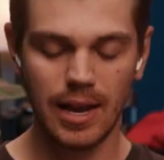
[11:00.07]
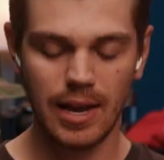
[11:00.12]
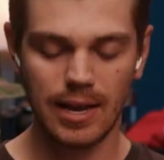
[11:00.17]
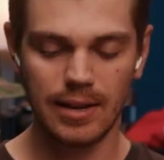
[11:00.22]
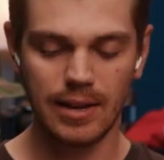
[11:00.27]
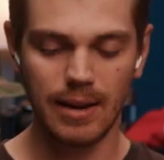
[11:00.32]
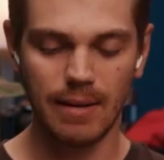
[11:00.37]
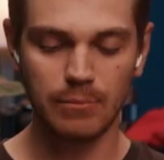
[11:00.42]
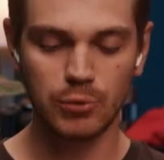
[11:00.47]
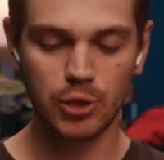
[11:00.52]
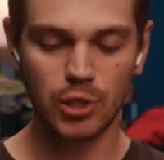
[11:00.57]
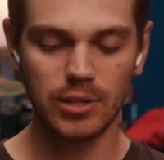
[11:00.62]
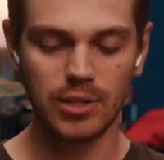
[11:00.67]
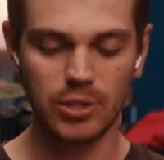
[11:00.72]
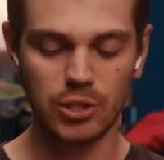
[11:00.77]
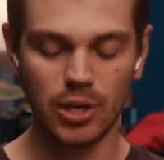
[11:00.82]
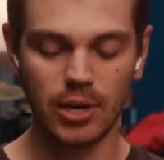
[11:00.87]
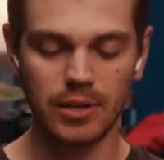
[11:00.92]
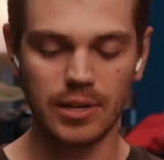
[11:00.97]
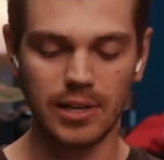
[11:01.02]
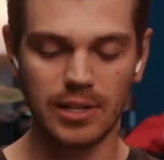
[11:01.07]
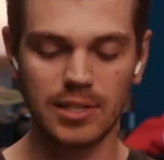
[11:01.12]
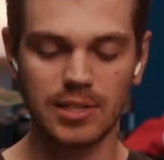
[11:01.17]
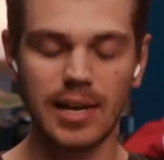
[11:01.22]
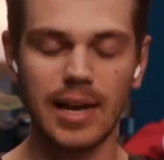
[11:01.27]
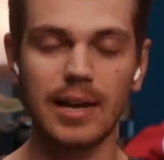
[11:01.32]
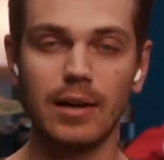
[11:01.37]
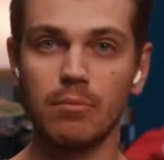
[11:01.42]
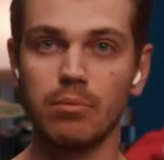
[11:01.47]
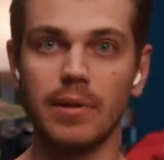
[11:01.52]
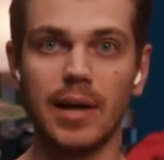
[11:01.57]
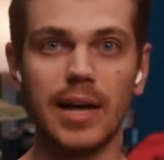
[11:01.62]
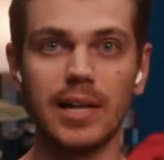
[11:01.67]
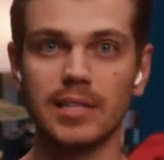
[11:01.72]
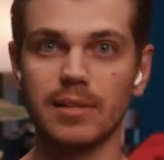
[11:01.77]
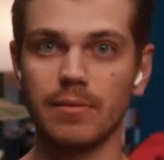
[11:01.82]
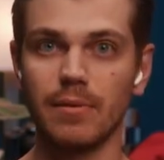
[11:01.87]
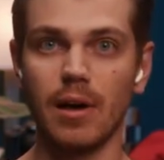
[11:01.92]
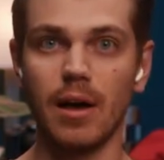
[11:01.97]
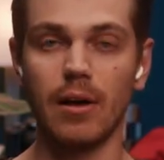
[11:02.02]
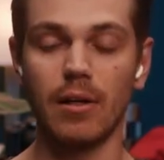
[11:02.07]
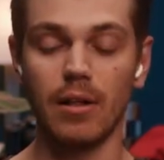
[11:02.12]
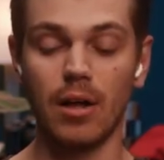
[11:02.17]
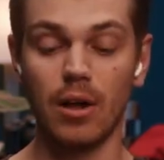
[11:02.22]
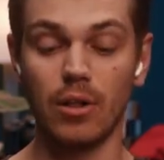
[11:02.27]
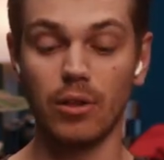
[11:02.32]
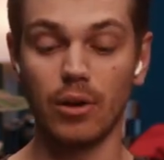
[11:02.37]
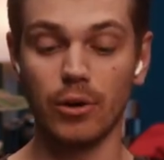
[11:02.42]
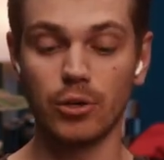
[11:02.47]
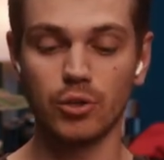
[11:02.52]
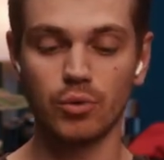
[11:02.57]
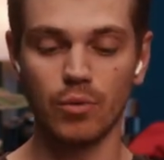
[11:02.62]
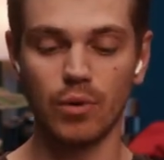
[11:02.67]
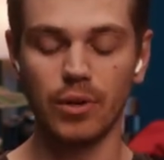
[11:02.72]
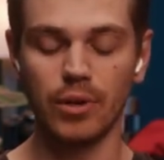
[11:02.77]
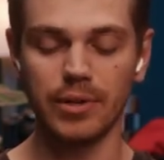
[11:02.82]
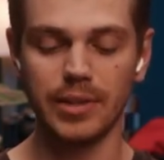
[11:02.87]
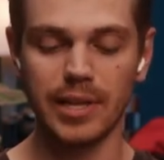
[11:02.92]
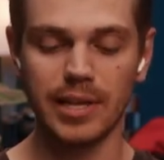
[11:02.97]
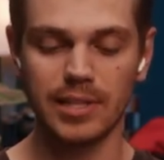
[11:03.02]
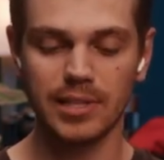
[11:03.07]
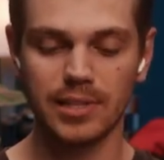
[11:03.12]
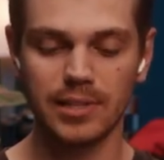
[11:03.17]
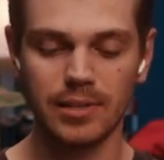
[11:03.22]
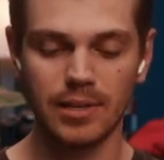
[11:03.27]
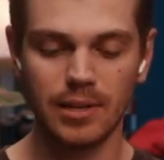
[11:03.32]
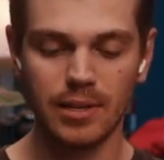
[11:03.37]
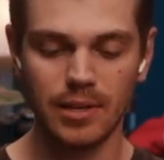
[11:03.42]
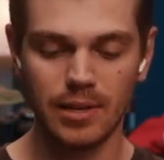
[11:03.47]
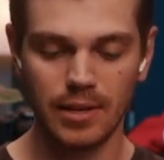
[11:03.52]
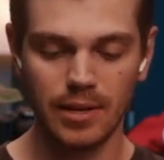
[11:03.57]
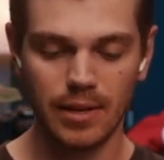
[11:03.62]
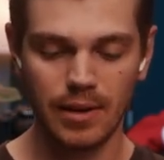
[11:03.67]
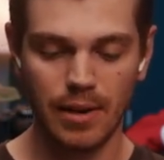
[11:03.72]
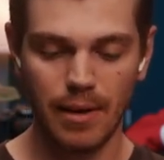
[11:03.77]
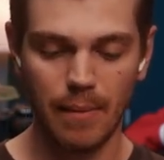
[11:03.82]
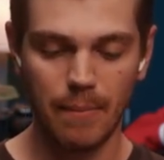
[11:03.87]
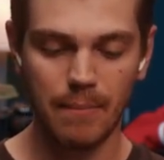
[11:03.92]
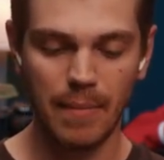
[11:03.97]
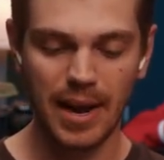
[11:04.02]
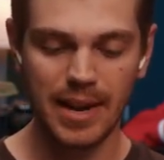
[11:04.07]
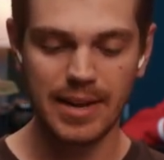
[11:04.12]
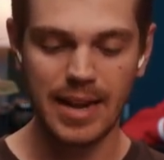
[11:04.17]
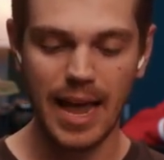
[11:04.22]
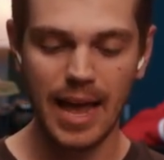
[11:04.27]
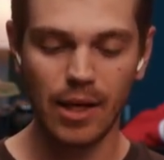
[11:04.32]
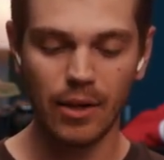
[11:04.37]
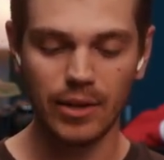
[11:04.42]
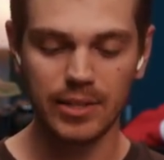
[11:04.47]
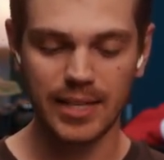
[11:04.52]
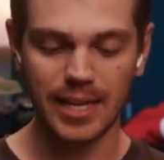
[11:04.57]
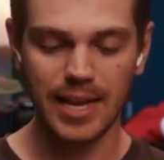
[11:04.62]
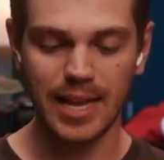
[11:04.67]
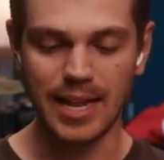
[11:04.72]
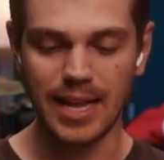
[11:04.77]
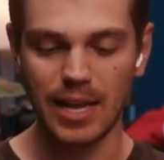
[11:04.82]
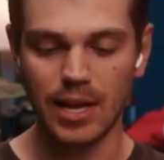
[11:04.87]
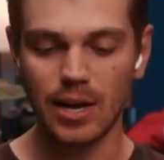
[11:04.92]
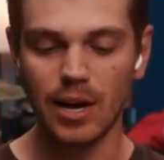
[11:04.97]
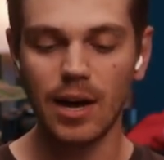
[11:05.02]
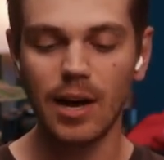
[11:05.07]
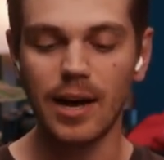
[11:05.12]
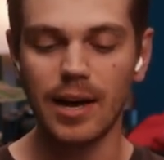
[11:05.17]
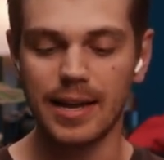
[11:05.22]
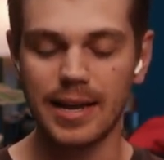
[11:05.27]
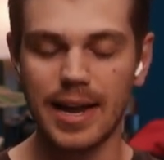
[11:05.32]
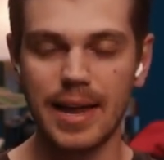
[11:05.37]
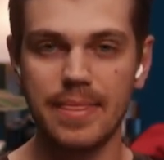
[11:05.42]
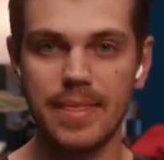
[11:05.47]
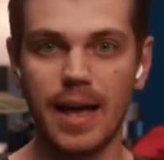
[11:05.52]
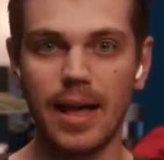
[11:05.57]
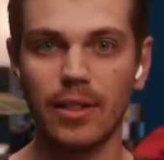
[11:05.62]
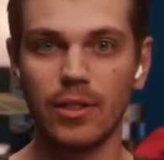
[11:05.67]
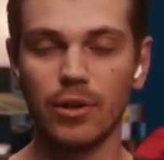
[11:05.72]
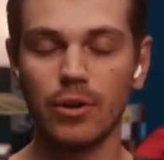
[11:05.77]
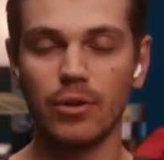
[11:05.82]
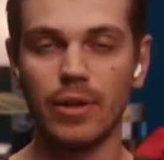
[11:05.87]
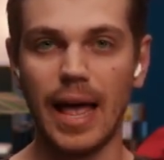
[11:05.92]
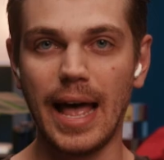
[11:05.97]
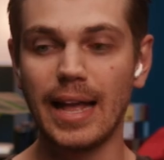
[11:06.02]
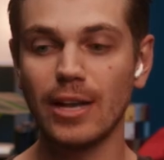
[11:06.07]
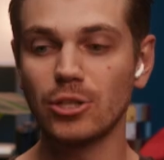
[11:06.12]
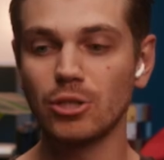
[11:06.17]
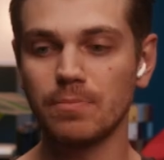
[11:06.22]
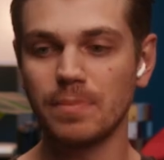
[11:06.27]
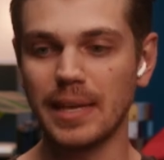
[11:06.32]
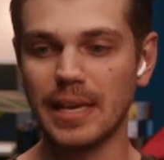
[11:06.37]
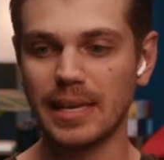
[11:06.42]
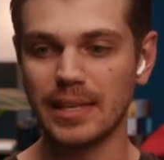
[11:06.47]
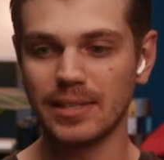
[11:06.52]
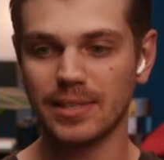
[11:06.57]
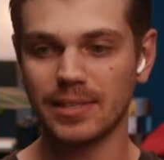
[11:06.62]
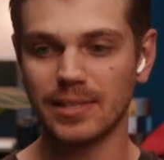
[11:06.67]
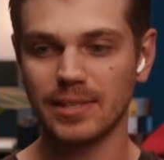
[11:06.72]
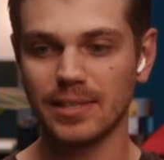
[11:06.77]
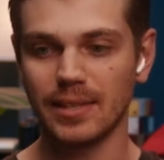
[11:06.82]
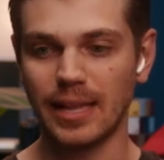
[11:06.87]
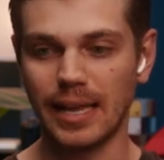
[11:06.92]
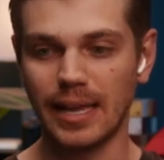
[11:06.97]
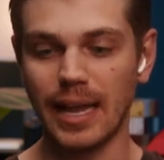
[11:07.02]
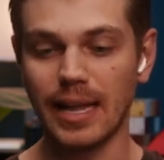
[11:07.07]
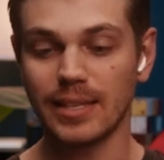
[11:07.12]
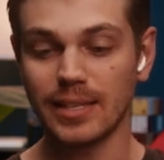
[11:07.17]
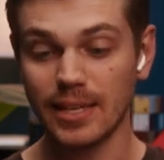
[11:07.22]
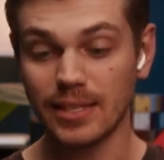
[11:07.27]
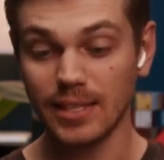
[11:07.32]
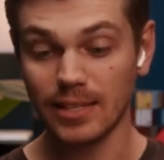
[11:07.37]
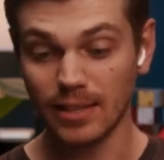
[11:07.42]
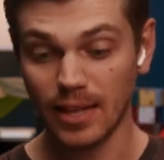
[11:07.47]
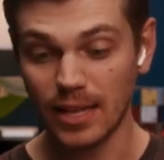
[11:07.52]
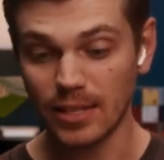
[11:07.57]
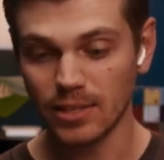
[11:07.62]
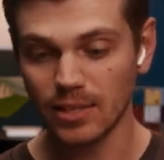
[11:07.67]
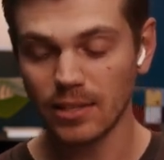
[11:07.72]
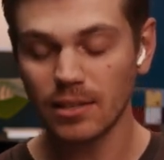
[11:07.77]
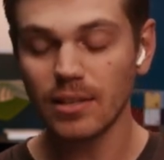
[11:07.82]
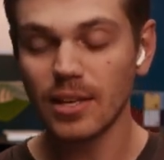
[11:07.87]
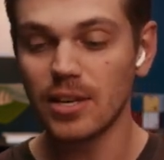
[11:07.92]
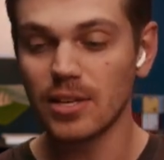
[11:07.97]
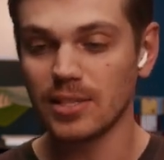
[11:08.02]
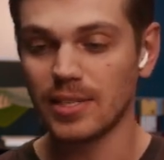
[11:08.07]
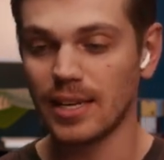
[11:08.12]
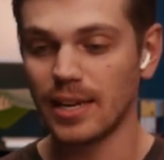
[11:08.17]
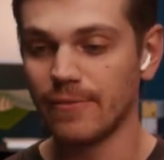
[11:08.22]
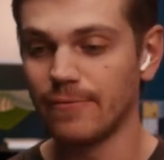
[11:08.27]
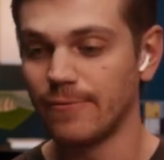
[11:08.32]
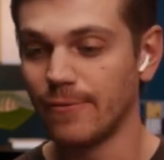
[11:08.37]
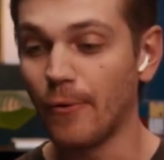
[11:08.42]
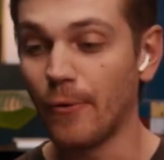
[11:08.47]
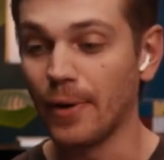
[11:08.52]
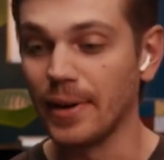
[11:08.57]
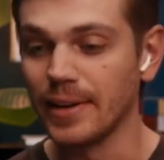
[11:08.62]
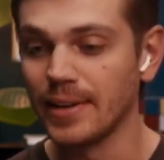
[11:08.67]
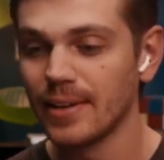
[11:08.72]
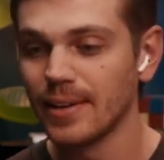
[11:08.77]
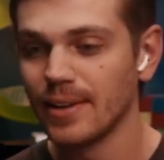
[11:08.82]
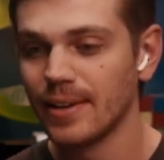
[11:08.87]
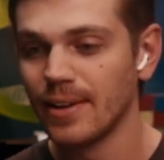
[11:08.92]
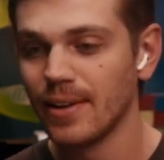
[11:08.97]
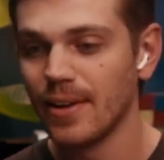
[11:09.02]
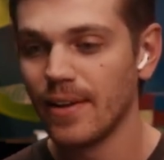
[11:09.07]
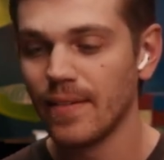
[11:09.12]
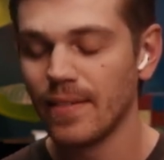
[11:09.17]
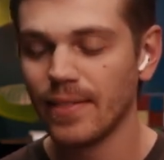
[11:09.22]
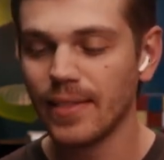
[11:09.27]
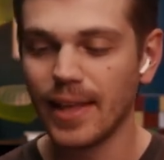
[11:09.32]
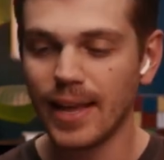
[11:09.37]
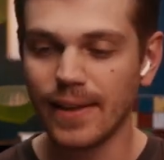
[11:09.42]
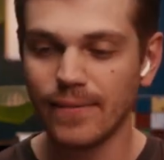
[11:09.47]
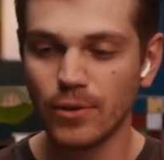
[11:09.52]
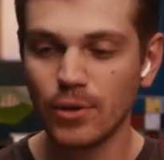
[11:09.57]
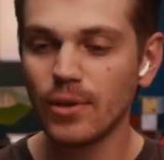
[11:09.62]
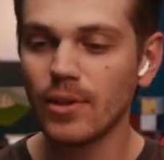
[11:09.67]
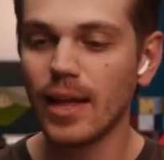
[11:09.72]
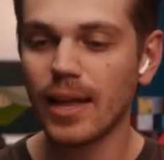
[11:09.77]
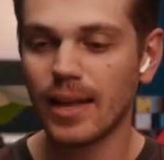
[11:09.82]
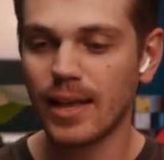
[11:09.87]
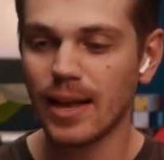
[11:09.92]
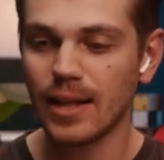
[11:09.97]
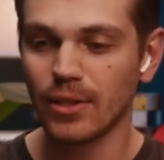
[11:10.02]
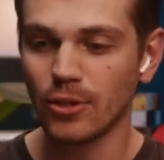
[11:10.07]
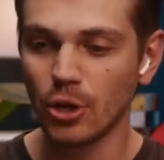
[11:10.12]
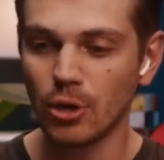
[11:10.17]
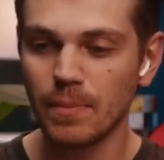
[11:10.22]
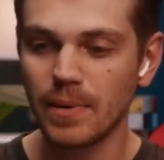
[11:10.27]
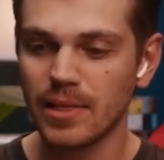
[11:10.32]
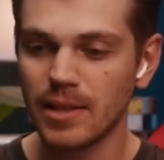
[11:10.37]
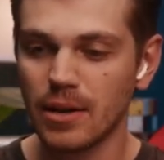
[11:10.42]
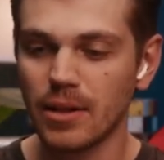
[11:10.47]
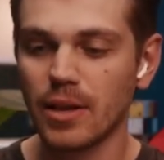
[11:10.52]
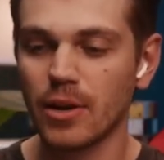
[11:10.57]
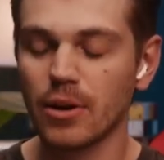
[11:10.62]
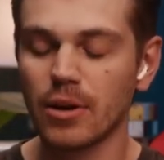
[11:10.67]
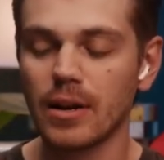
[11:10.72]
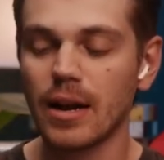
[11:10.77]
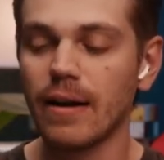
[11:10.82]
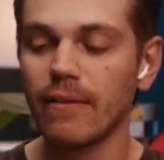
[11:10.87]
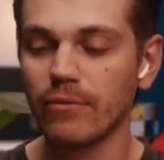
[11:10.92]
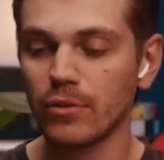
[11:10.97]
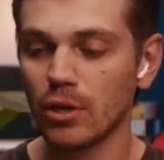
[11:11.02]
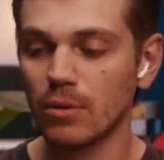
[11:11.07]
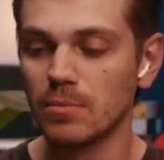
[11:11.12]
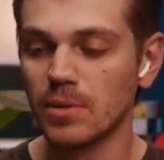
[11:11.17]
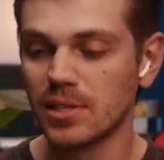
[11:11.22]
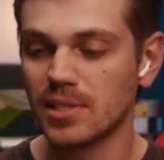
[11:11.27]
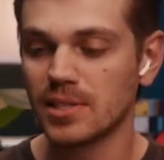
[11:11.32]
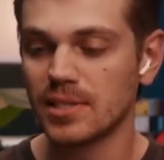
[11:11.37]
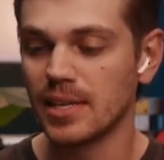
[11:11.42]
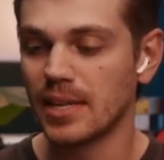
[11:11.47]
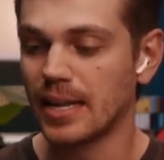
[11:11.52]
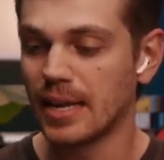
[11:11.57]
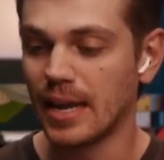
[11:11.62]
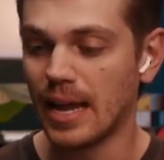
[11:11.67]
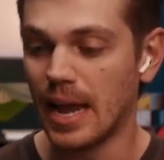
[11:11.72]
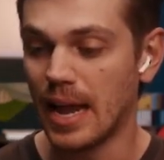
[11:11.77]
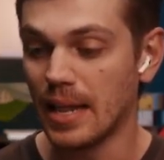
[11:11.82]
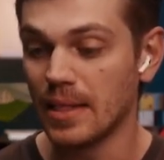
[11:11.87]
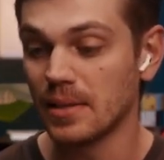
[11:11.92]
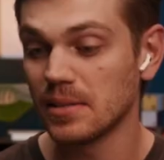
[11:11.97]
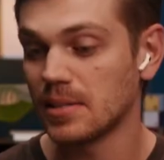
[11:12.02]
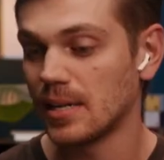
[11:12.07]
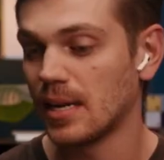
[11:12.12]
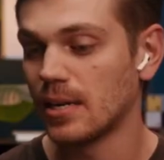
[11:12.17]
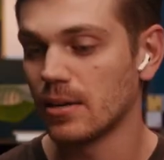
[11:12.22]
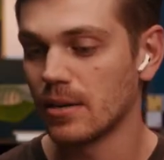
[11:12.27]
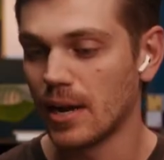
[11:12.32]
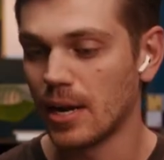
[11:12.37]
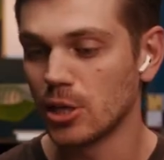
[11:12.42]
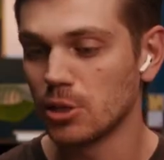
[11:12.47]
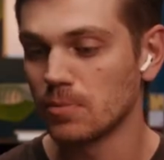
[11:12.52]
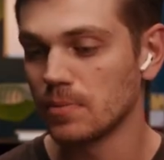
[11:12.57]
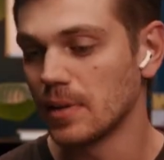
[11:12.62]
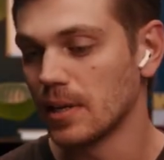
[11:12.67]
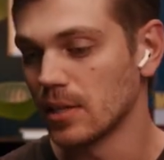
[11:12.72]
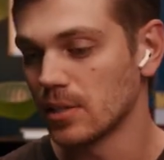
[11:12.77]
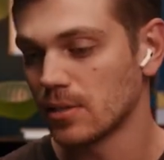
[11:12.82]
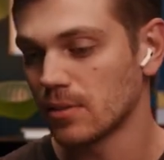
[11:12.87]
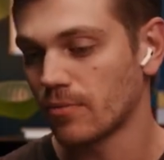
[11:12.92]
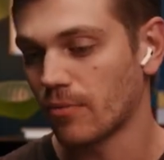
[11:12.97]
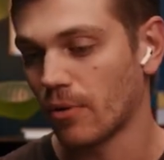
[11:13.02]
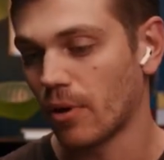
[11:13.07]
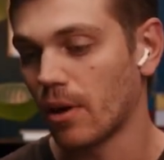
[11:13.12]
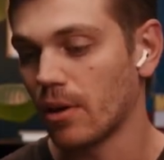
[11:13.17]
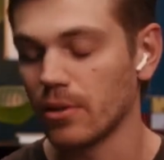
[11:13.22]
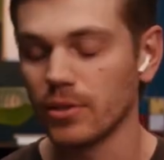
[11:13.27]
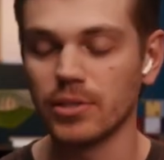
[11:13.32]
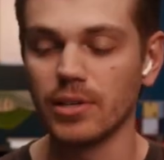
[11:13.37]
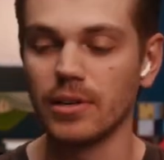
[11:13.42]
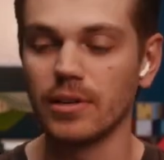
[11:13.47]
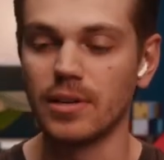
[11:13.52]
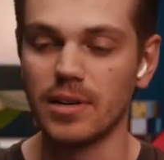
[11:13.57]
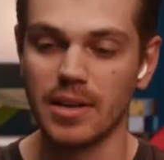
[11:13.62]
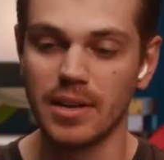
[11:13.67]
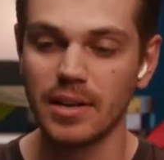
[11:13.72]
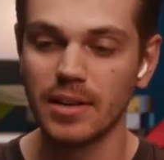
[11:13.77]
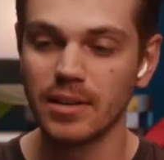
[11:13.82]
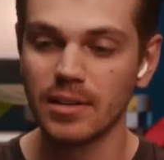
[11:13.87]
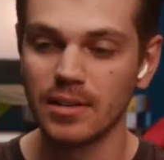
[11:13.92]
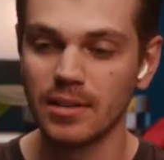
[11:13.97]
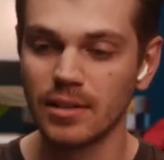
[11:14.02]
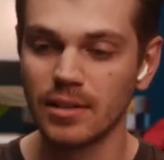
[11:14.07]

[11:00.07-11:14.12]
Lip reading: and I'm sure that turning style plays a large role in this, my nail is, like, getting caught in that little edge piece. Like, it's literally just, like, a void. Like, if you, like, get lube in there, like, you're gonna have lube just sitting inside your edge piece for all eternity.